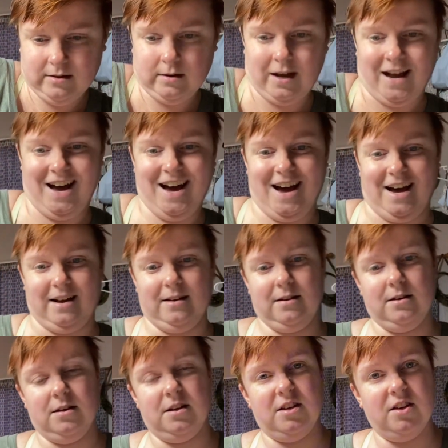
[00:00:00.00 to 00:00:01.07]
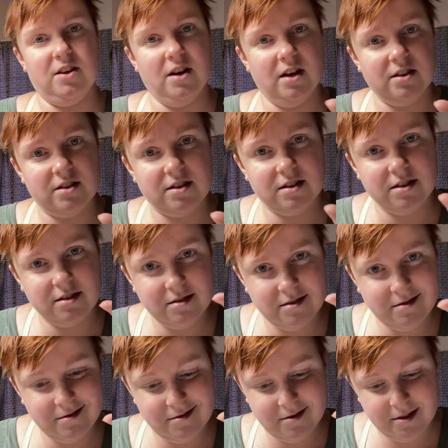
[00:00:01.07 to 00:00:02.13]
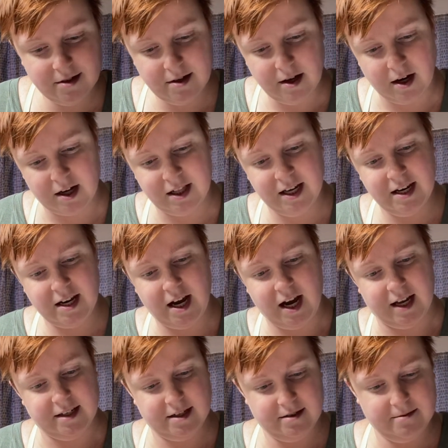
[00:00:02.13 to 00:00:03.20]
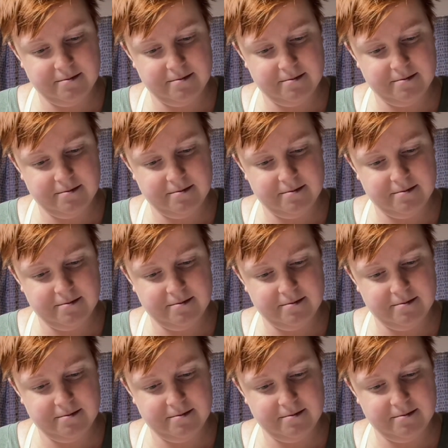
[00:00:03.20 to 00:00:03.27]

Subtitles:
Ha! Yes. Clean cut.